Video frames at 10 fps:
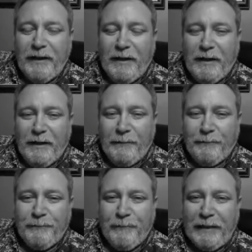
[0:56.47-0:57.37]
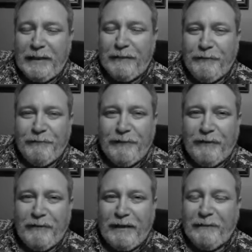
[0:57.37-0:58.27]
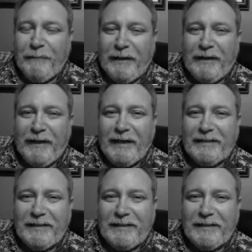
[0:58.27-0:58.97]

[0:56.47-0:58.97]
I love the field. I love my clients.